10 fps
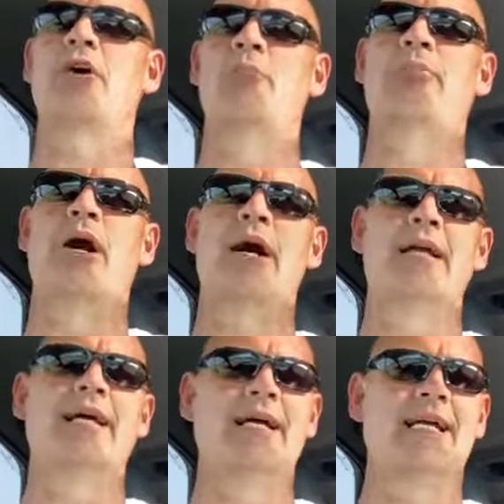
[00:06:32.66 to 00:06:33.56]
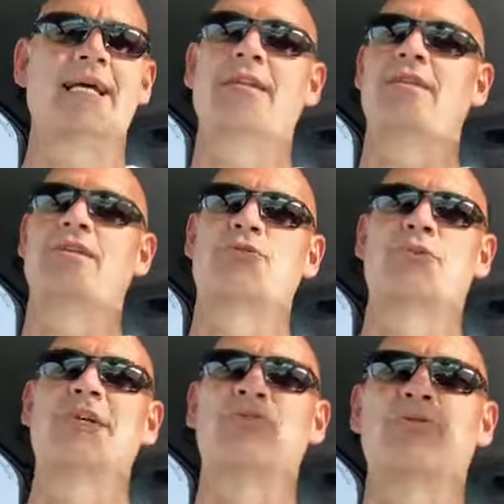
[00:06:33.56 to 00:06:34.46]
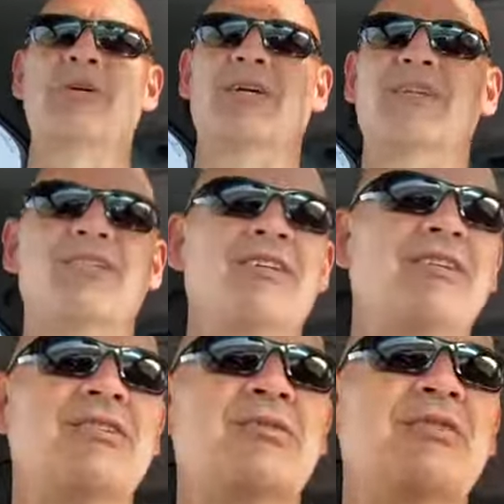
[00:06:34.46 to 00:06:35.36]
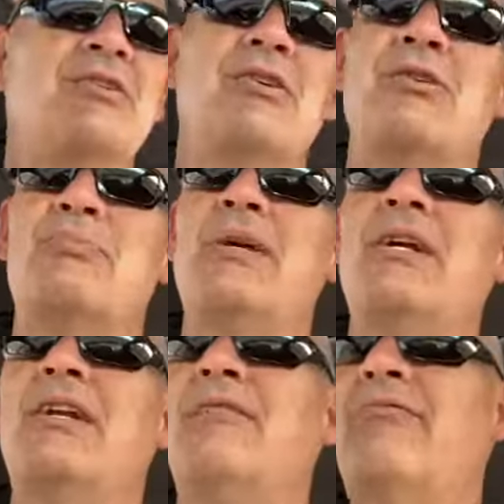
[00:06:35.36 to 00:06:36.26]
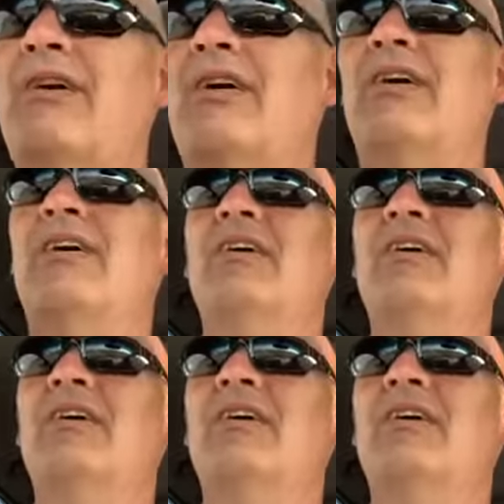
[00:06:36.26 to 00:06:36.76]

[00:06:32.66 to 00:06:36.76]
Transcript: out Botting. I got Anthony Sweet. Speaking of